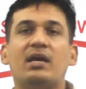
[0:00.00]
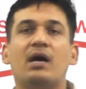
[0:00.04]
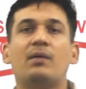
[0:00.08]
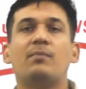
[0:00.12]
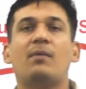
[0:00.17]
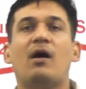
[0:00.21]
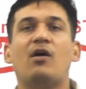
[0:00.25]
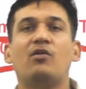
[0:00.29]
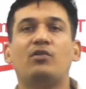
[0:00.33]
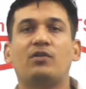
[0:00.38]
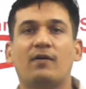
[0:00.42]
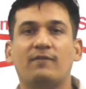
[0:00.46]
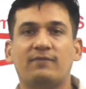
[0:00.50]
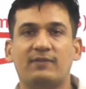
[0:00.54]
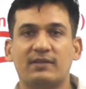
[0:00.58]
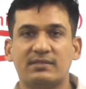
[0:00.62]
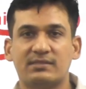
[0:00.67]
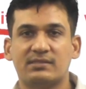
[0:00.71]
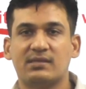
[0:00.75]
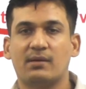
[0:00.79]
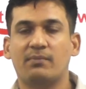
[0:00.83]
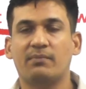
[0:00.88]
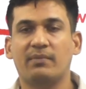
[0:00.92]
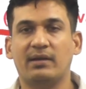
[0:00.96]
come out of
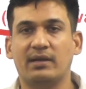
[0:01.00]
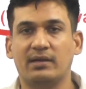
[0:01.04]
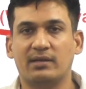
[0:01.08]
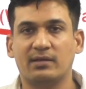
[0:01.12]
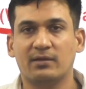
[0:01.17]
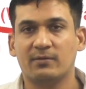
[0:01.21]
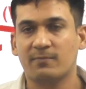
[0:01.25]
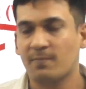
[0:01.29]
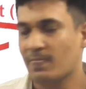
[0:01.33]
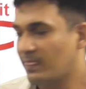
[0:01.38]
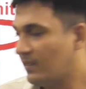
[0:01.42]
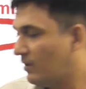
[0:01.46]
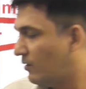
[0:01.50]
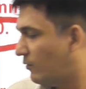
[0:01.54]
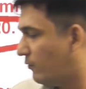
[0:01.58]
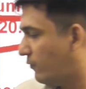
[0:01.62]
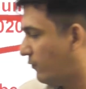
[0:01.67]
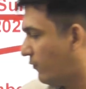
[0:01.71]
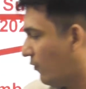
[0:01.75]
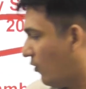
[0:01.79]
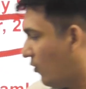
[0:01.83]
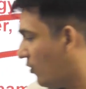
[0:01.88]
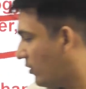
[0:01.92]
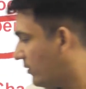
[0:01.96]
this summit?
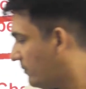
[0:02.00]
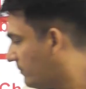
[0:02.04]
4